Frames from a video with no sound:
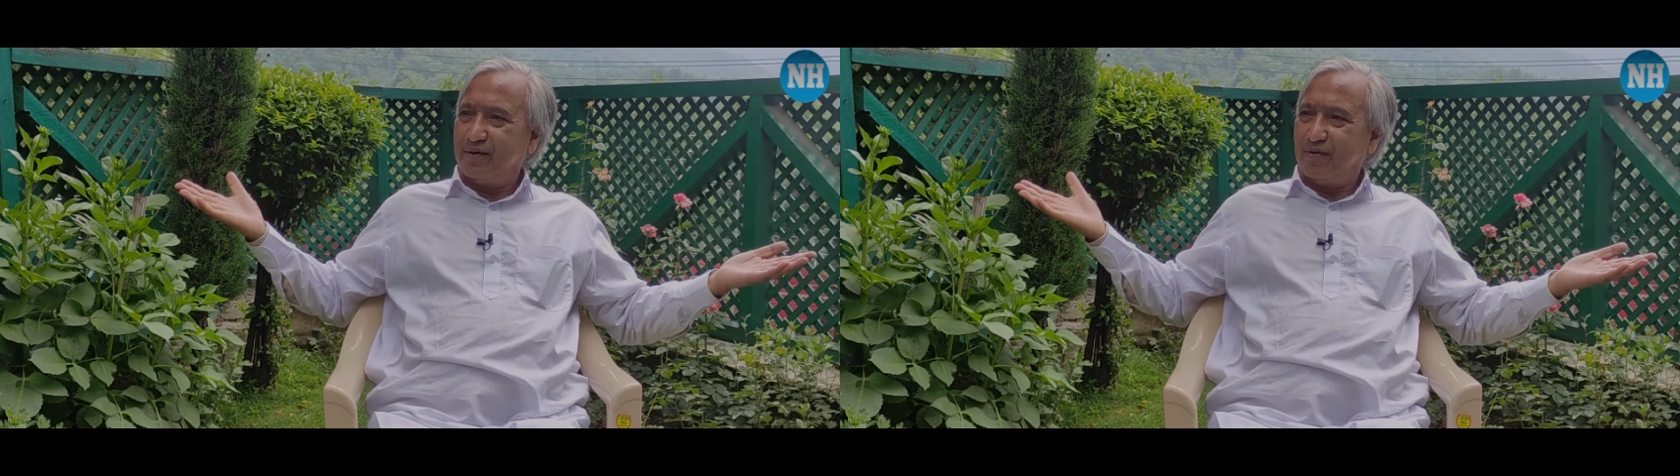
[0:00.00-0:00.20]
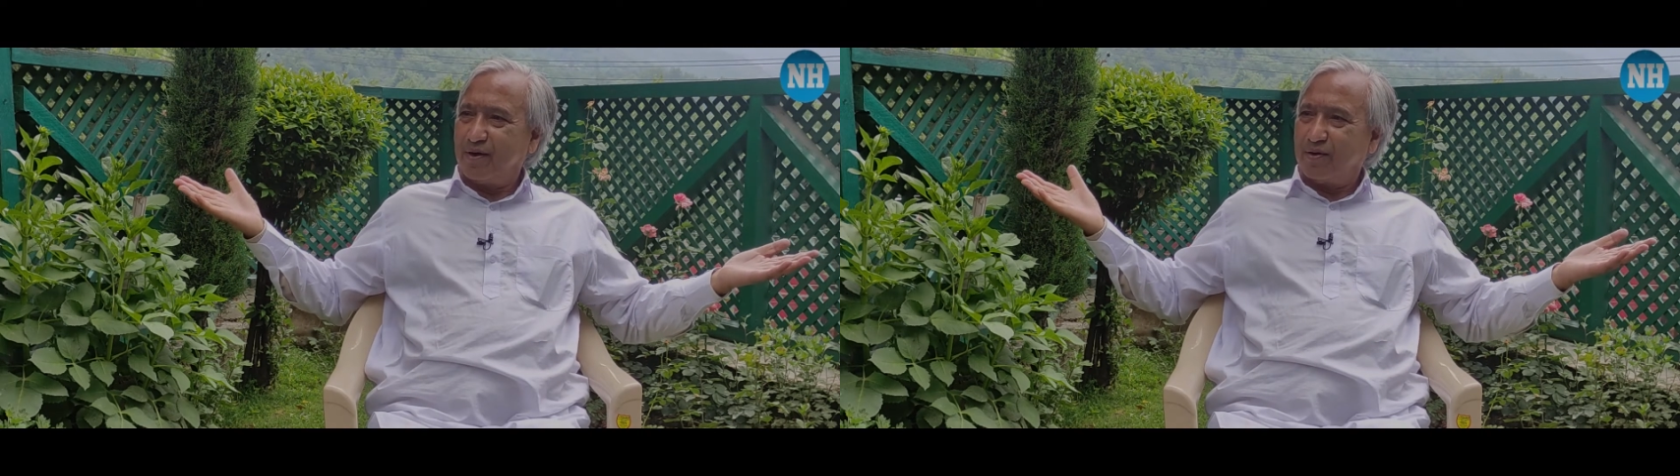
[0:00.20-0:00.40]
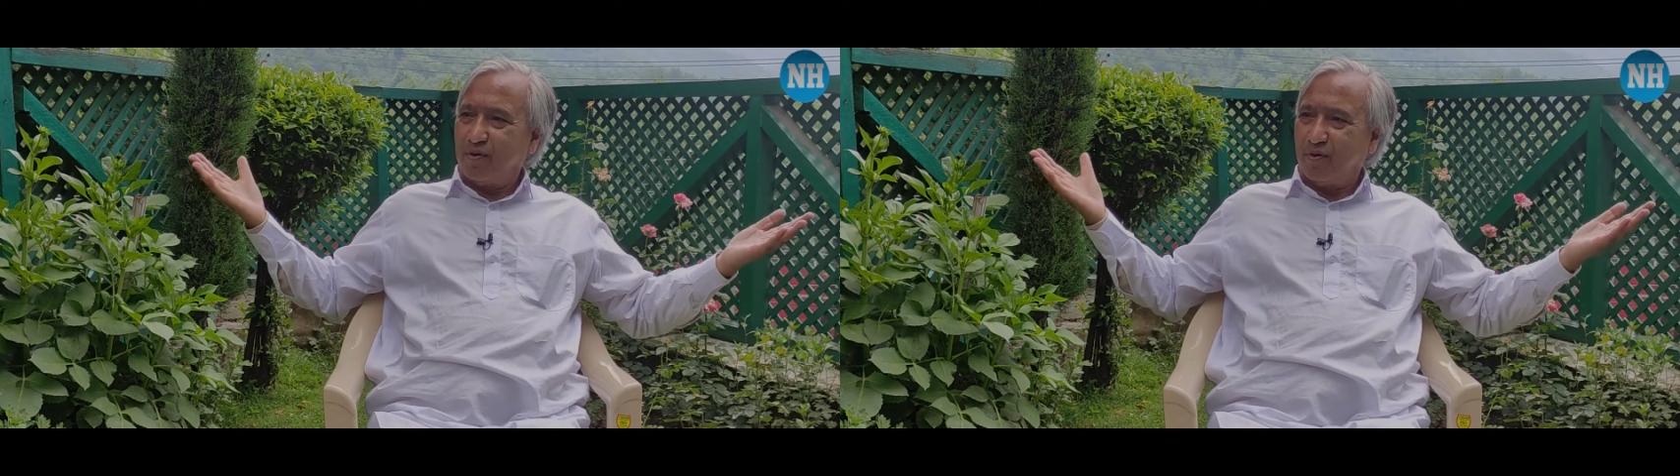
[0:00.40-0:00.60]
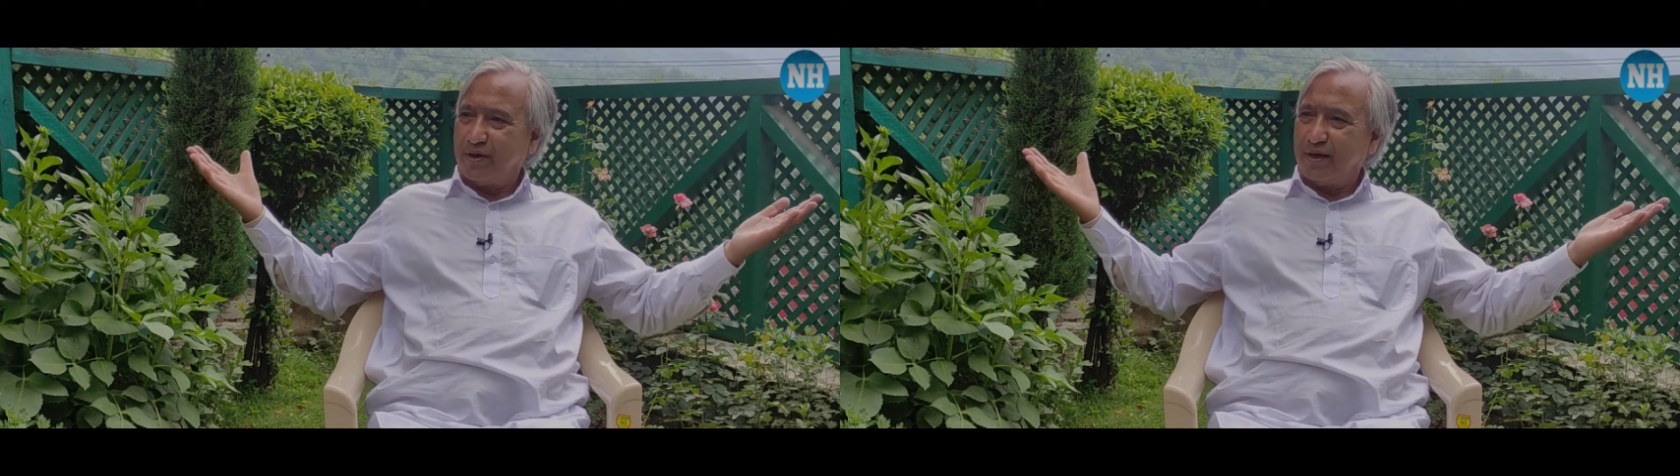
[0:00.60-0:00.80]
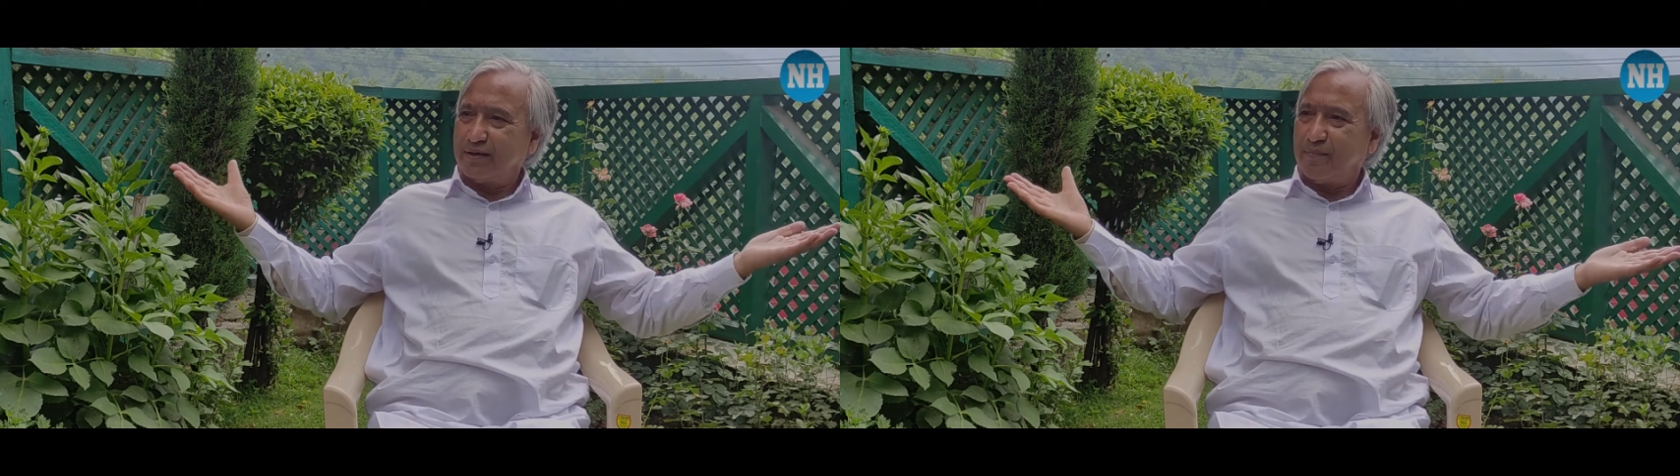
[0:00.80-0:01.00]
You are
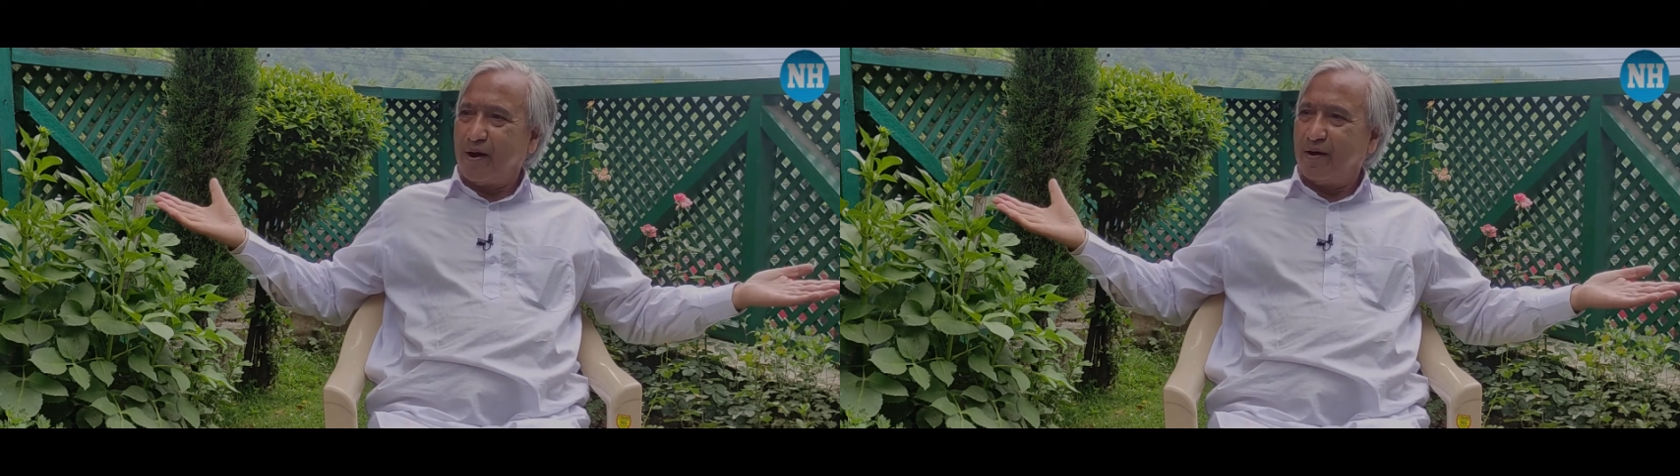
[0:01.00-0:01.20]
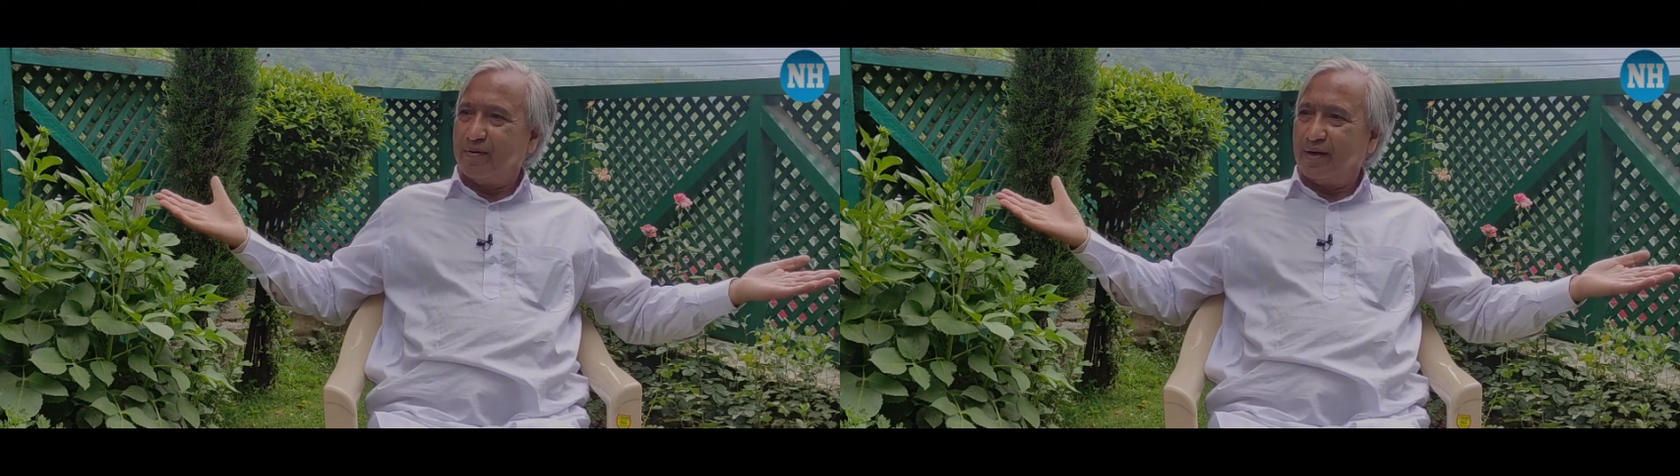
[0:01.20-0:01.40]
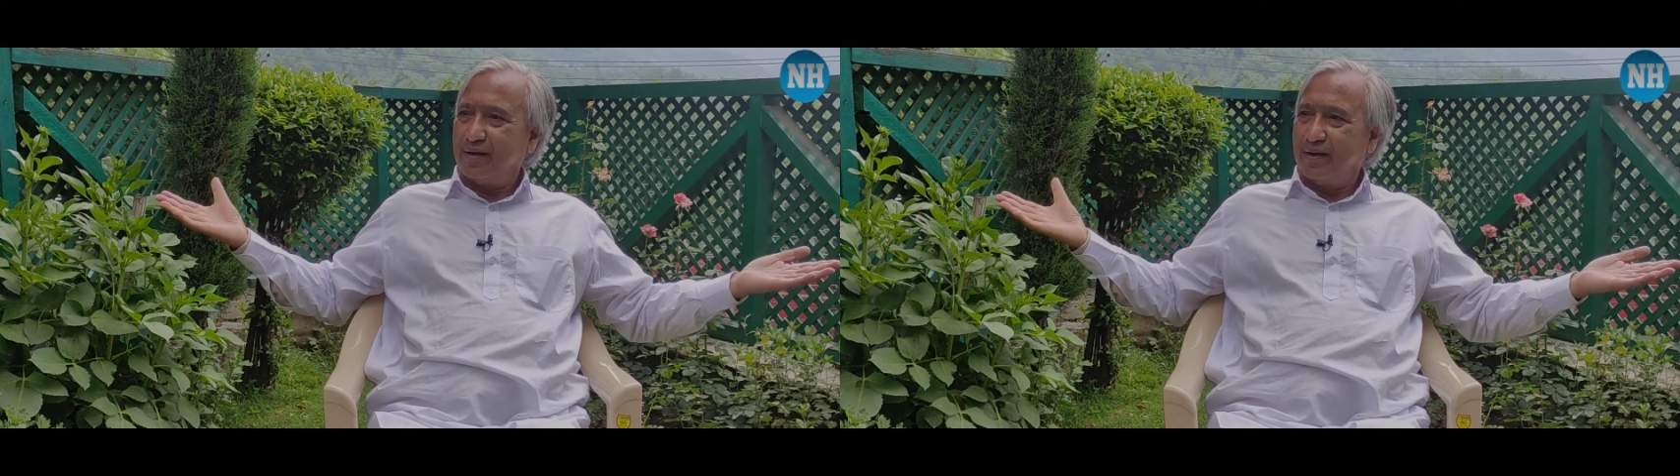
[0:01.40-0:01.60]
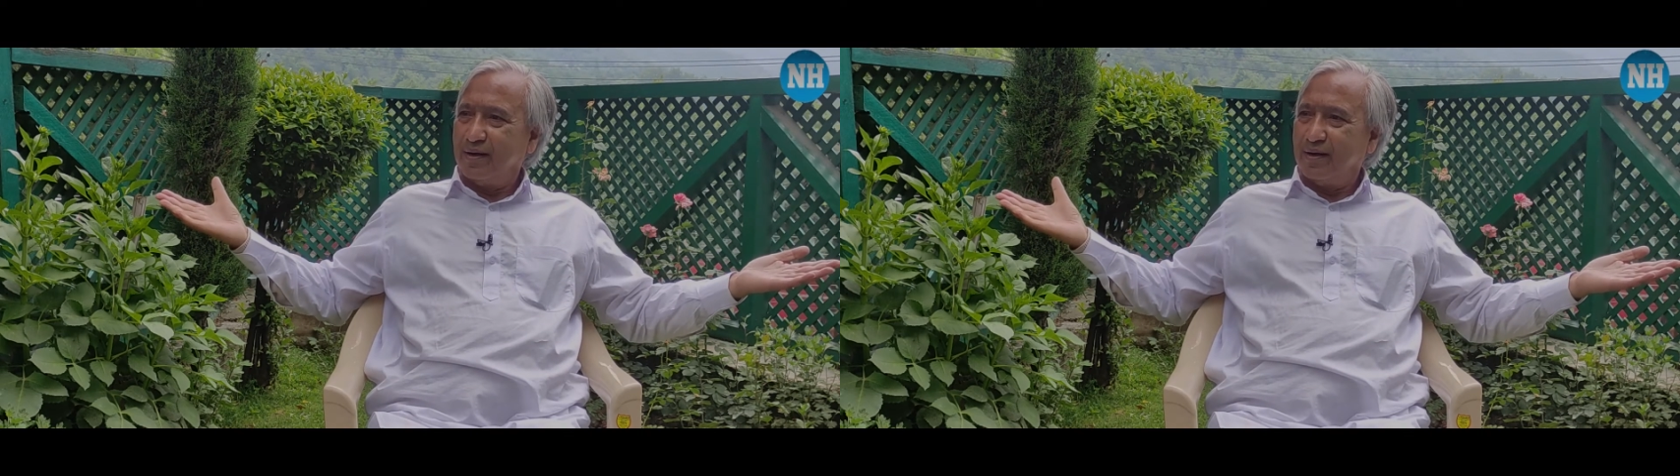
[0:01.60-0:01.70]
holding the power.